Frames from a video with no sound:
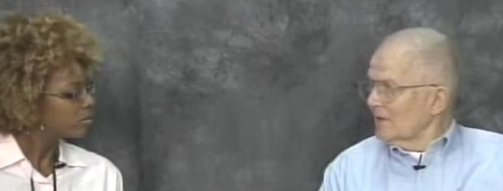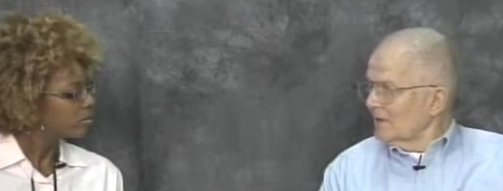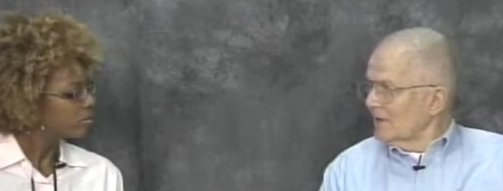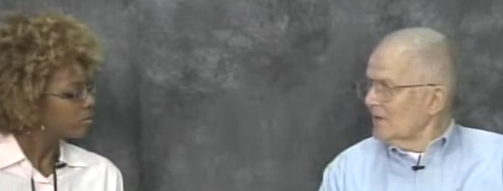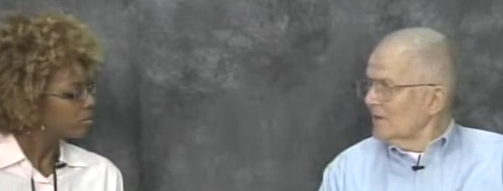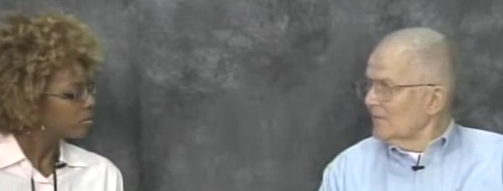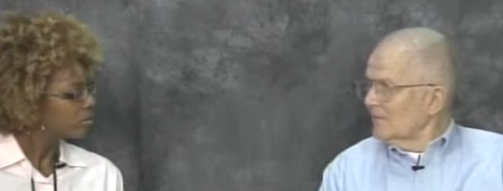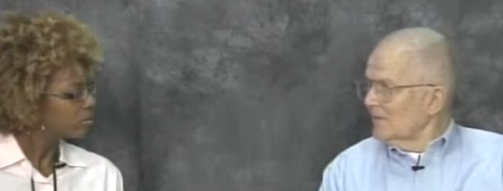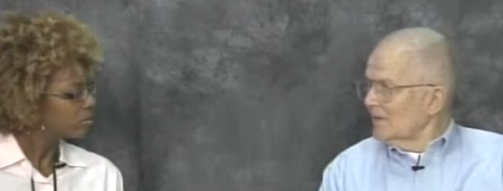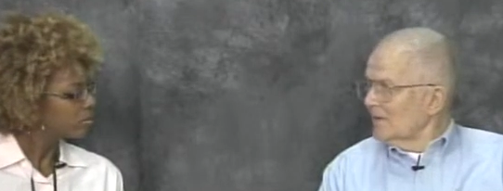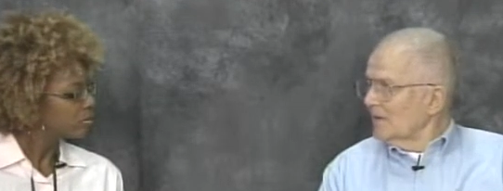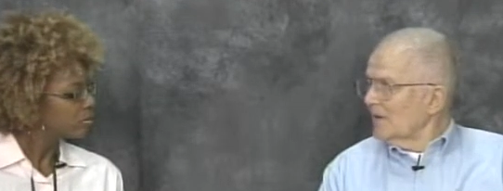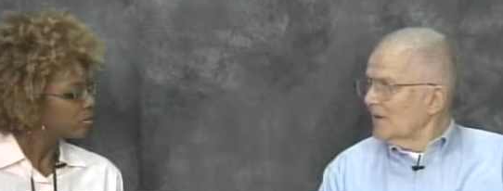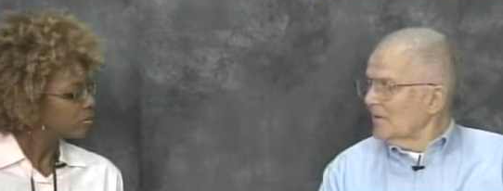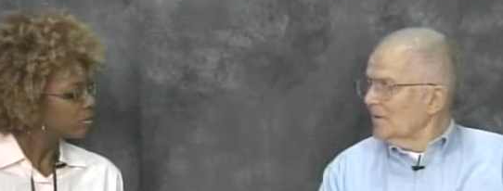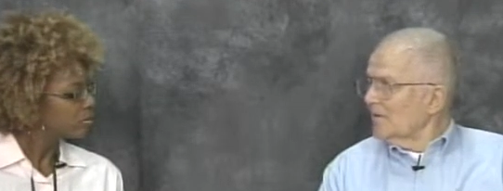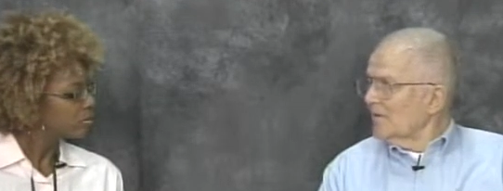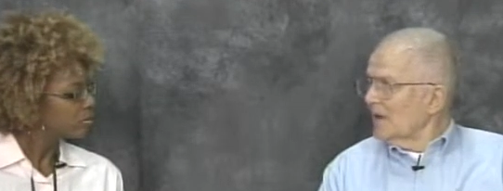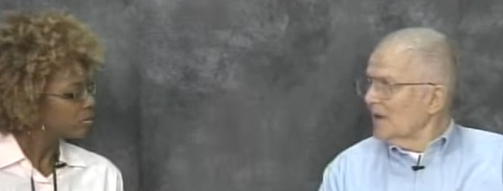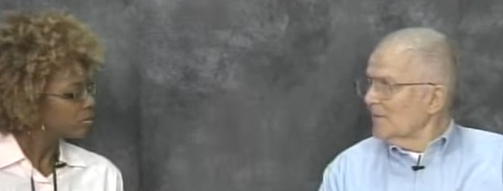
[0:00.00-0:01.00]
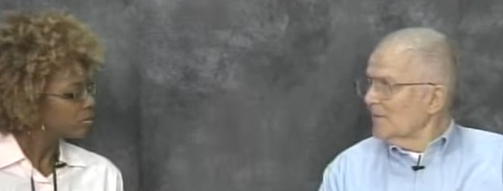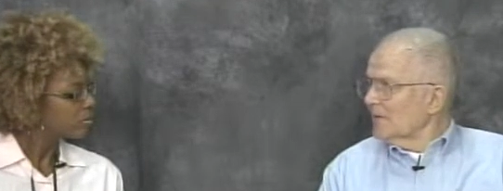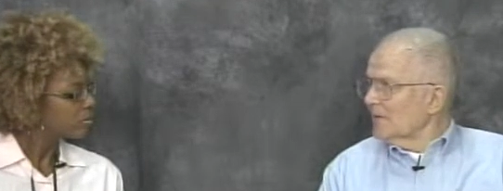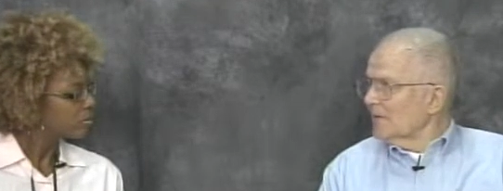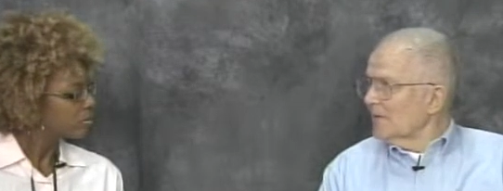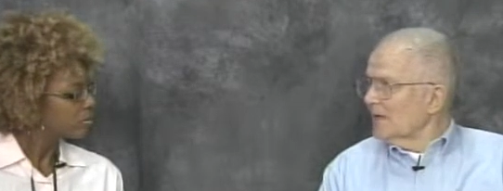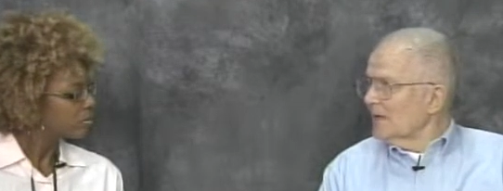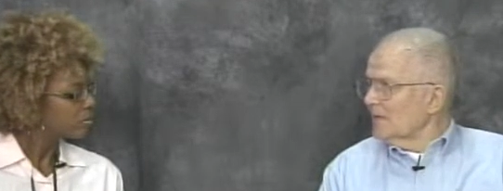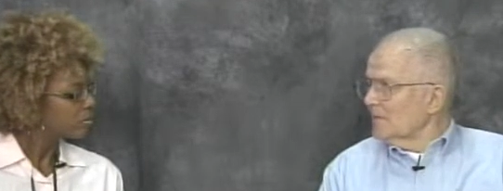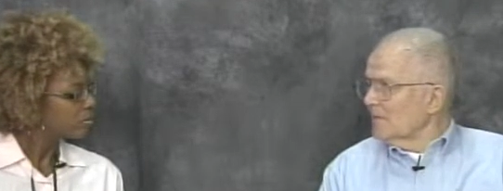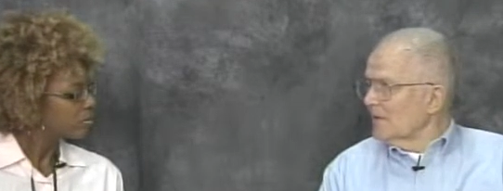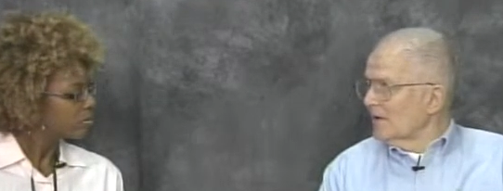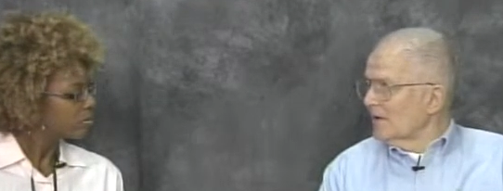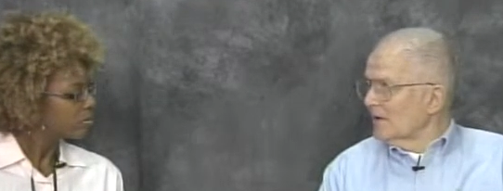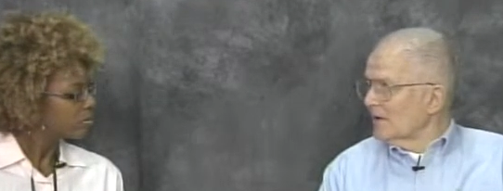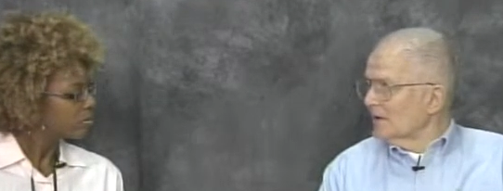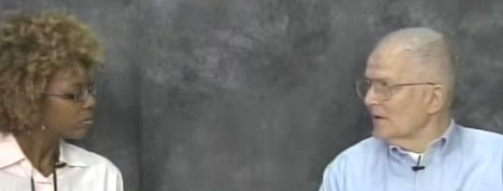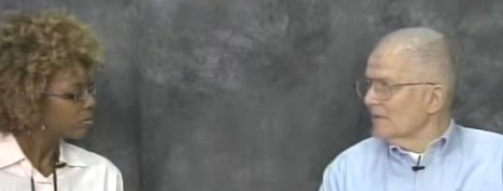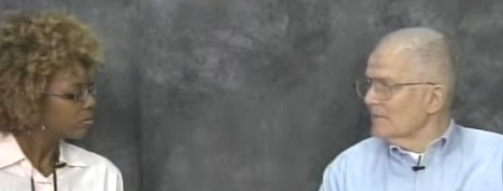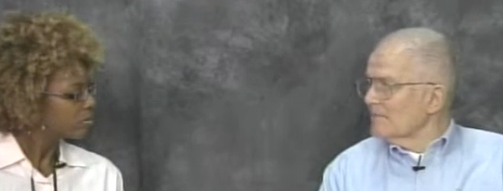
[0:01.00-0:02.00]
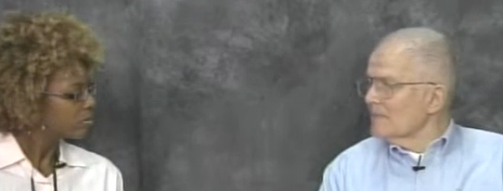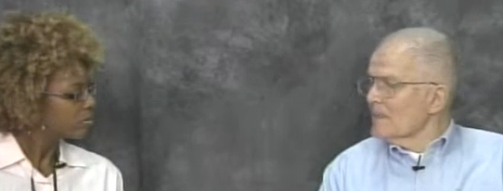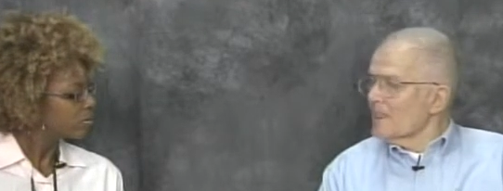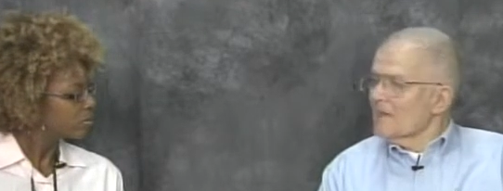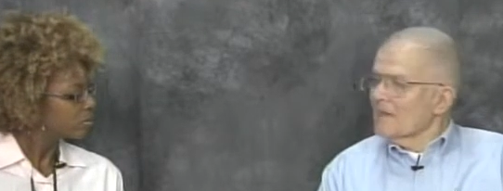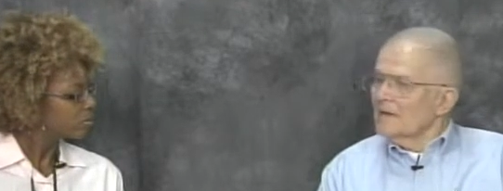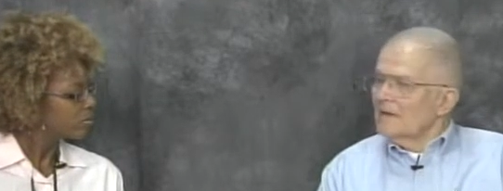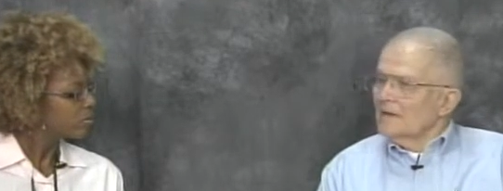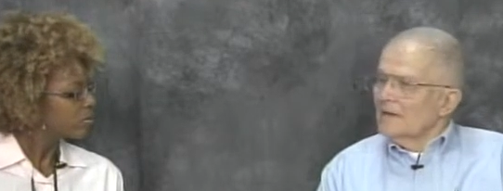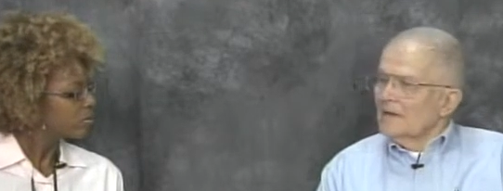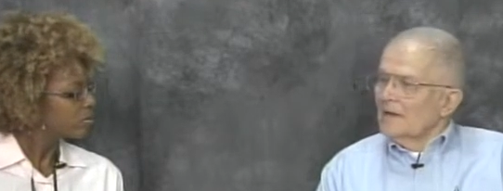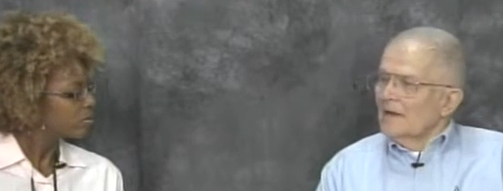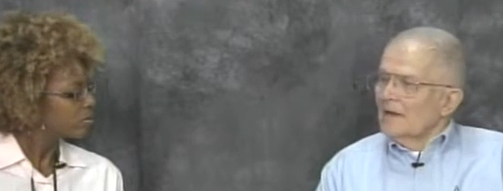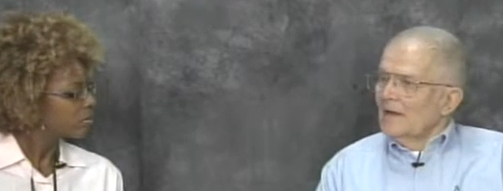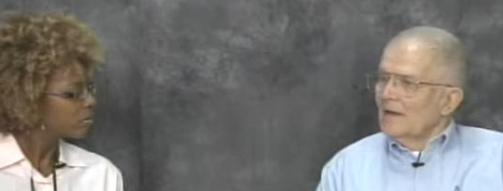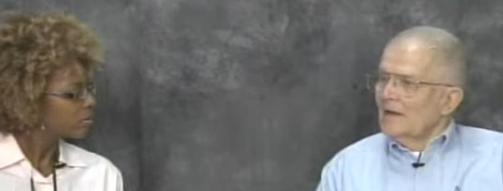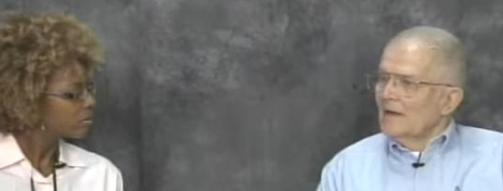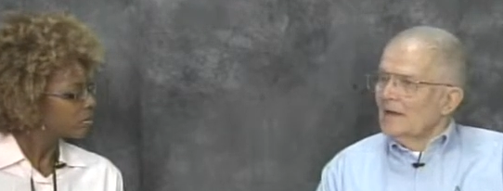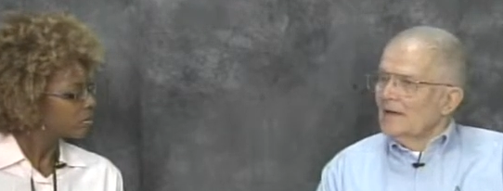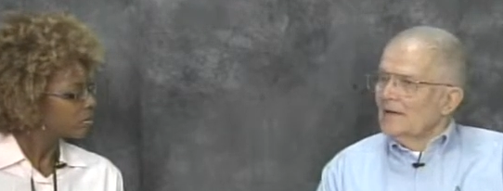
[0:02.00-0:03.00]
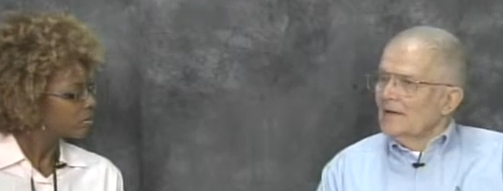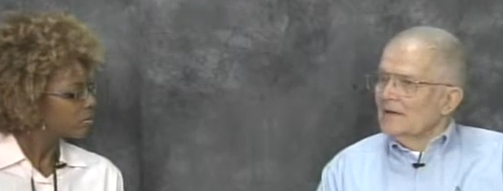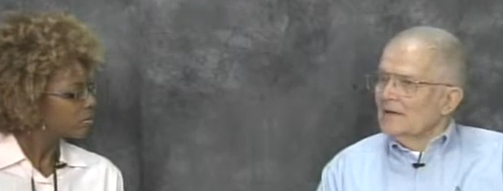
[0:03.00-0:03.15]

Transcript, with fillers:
Speaker 1: in MLK Park. And